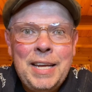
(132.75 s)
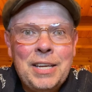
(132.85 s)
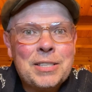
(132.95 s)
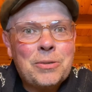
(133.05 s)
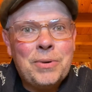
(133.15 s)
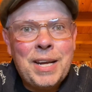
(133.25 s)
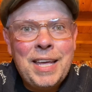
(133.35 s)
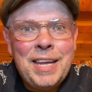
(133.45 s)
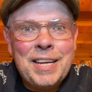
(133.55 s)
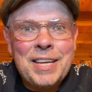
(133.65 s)
let's go on
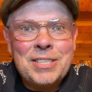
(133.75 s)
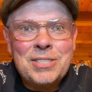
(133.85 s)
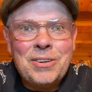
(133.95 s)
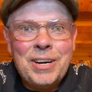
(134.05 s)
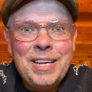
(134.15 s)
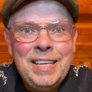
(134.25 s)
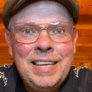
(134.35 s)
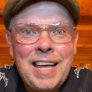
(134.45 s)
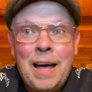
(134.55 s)
ahead and get started.